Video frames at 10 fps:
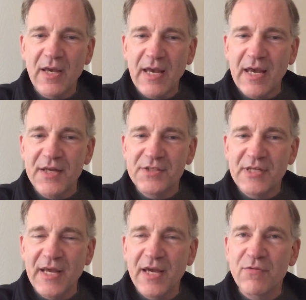And
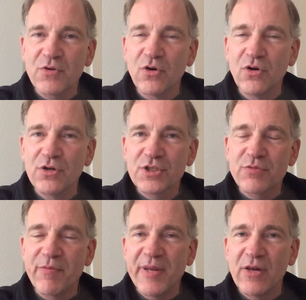tonight of
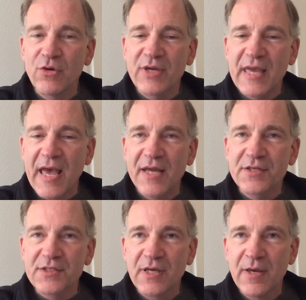course we've been looking
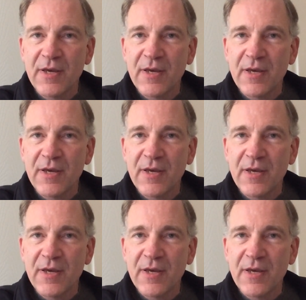at